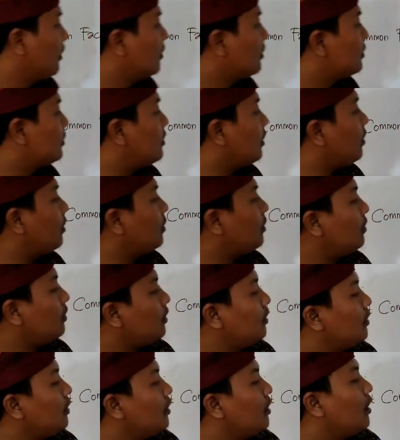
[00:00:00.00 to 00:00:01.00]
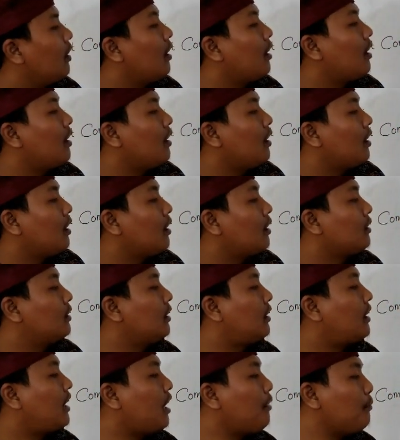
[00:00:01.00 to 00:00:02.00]
So,
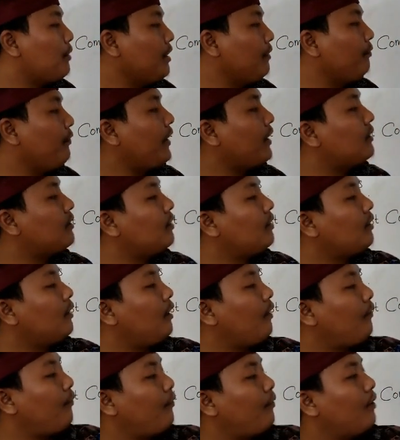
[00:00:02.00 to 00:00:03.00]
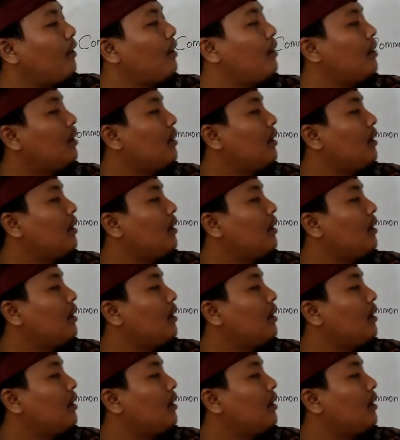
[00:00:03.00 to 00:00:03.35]
the common factor of